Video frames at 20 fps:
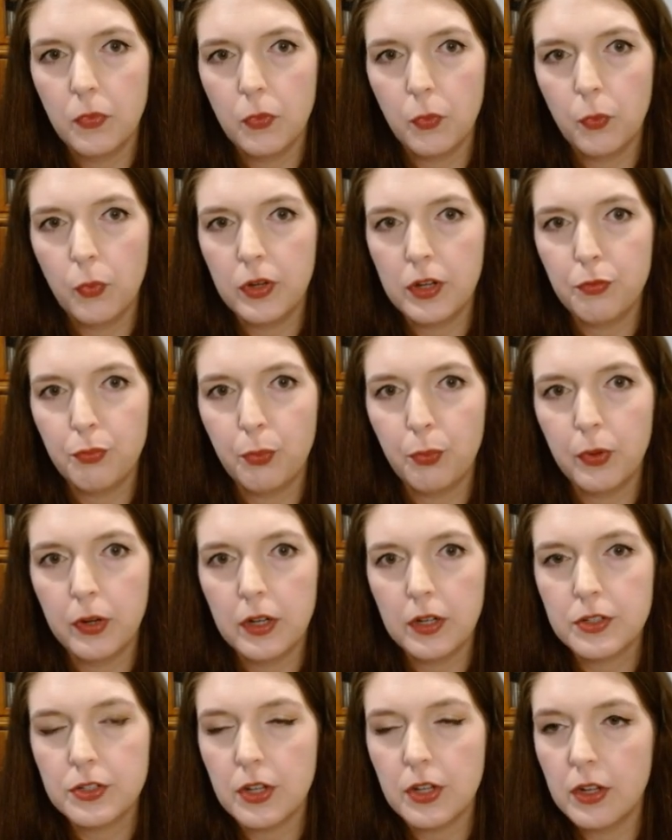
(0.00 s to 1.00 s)
would have
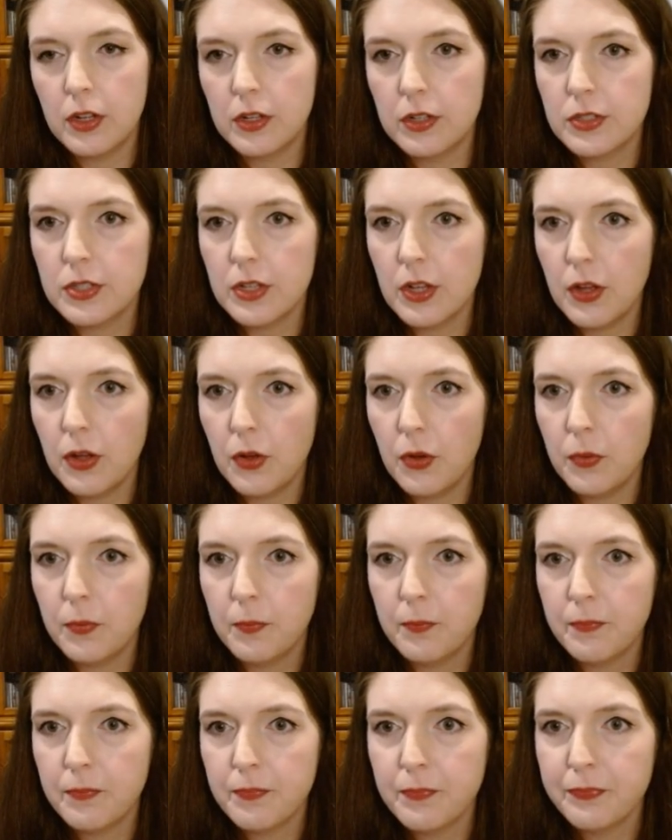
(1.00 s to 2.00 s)
worked also.